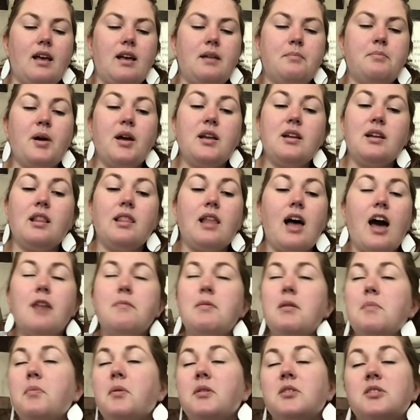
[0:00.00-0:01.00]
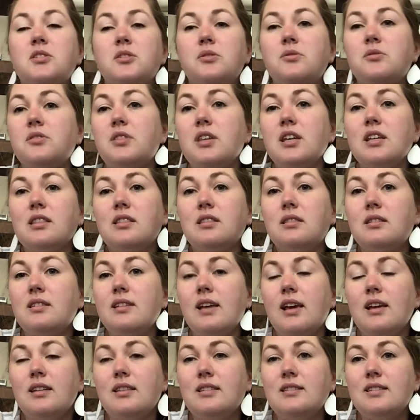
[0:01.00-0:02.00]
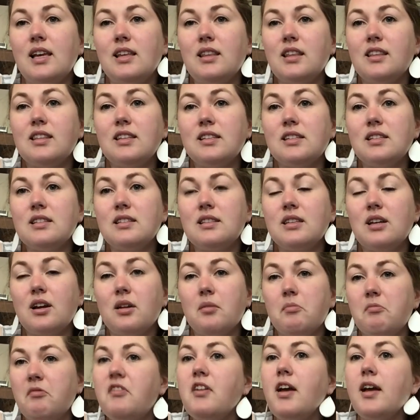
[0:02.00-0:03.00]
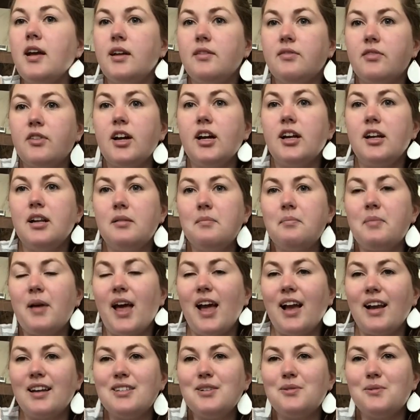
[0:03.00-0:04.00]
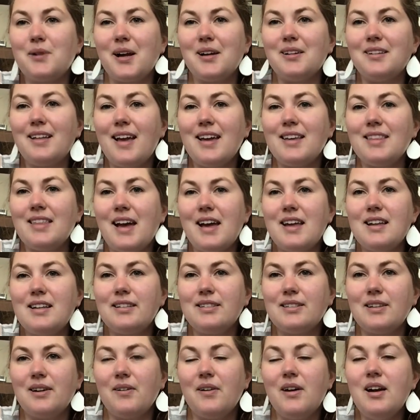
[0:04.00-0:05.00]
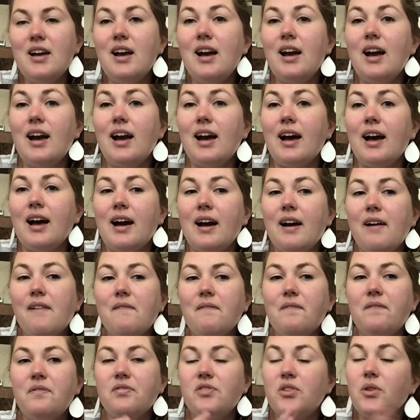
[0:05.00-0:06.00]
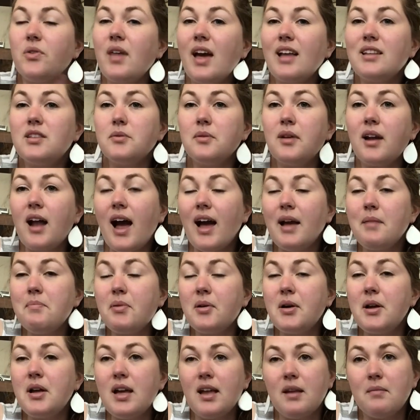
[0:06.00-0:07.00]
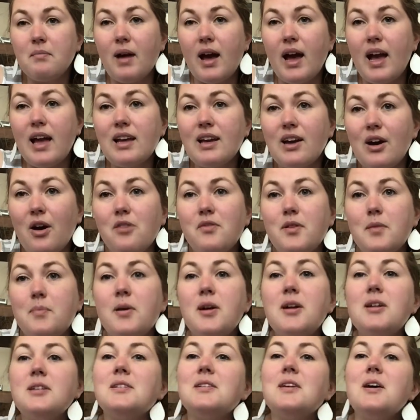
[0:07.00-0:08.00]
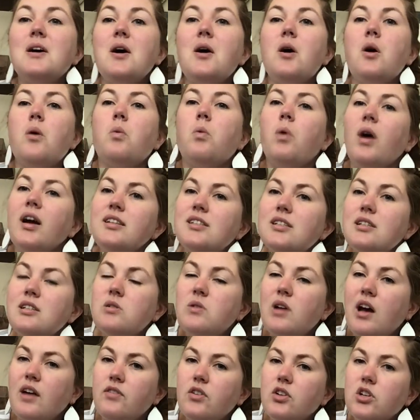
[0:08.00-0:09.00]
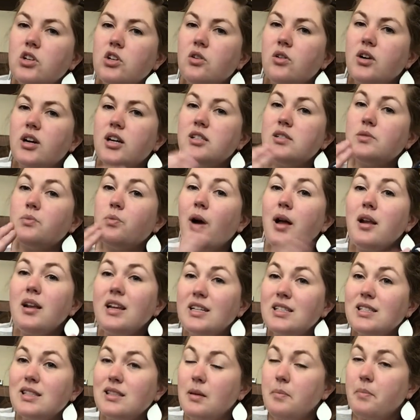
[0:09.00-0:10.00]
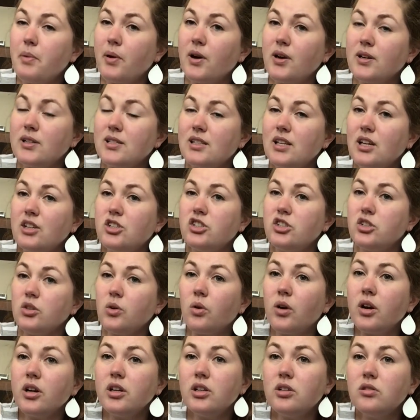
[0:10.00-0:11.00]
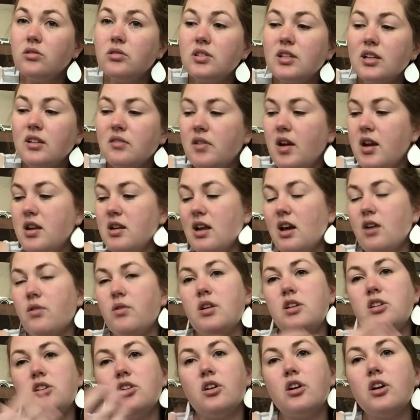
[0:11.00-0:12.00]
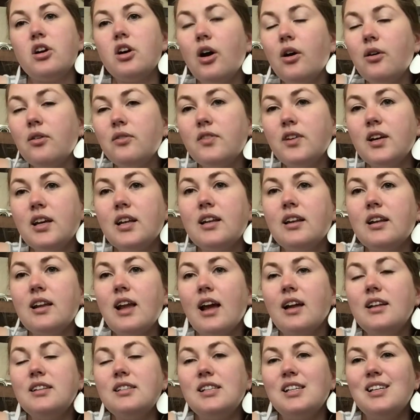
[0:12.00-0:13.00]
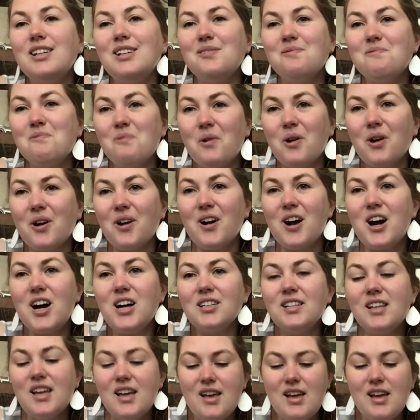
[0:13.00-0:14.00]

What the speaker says: But a lot of people do say that this is their favorite bag to wear like that. So that's what I put in my COVID purse. What do you have in yours? What is the purse that you're using right now in your COVID-19 world?